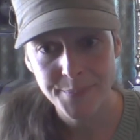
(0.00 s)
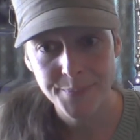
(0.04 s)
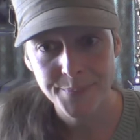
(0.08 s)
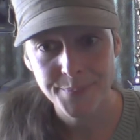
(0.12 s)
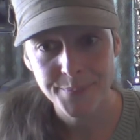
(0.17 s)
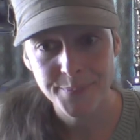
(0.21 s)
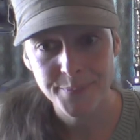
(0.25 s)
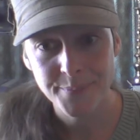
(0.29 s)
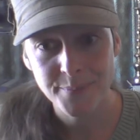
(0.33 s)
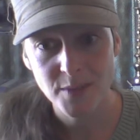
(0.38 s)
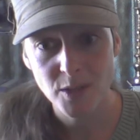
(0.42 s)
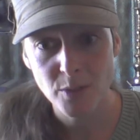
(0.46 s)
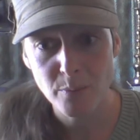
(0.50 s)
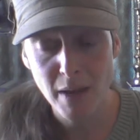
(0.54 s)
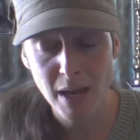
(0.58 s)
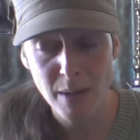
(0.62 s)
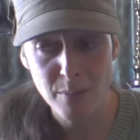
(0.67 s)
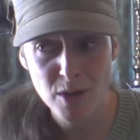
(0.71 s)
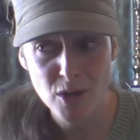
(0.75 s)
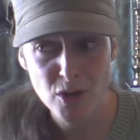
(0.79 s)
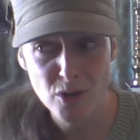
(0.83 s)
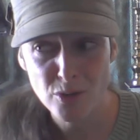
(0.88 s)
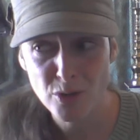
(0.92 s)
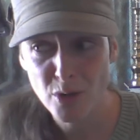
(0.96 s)
Right.
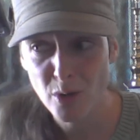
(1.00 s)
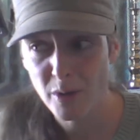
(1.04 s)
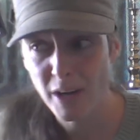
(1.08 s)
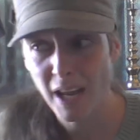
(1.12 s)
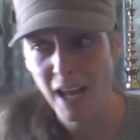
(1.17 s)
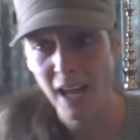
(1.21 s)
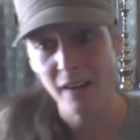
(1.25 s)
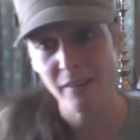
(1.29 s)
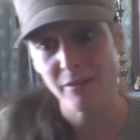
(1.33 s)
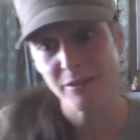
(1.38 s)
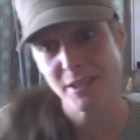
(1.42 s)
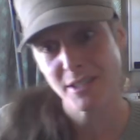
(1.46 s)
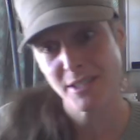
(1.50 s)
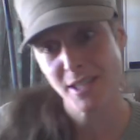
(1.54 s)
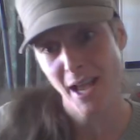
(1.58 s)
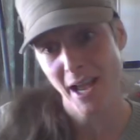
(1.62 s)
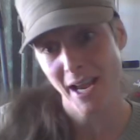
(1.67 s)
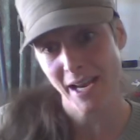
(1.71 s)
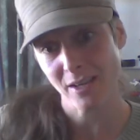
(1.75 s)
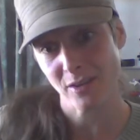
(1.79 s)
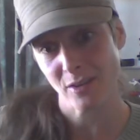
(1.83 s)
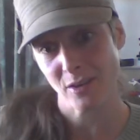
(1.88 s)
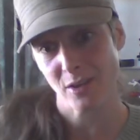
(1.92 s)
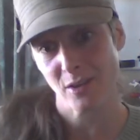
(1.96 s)
Maybe you don't have the
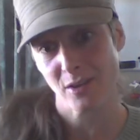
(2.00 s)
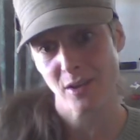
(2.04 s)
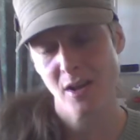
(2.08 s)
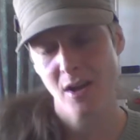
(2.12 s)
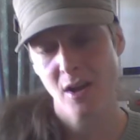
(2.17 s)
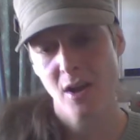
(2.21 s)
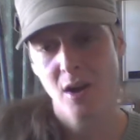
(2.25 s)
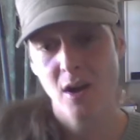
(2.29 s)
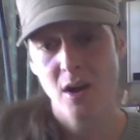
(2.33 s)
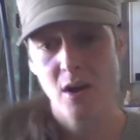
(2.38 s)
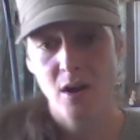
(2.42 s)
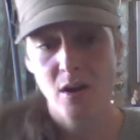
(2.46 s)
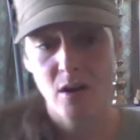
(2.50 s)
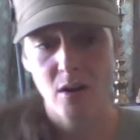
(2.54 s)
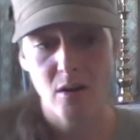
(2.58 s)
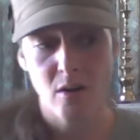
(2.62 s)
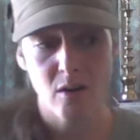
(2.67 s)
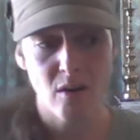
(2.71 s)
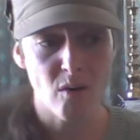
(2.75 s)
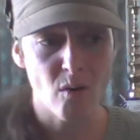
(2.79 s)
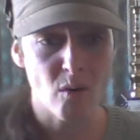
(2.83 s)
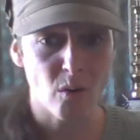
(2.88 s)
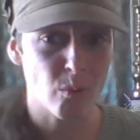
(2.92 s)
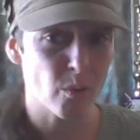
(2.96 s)
title
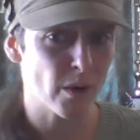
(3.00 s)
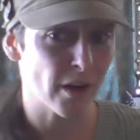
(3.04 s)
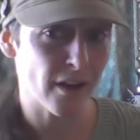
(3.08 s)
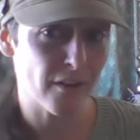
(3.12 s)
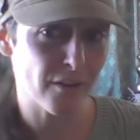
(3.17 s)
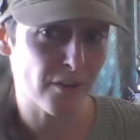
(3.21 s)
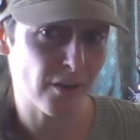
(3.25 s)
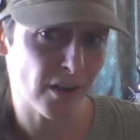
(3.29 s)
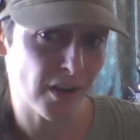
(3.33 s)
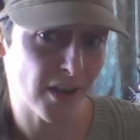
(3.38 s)
or whatever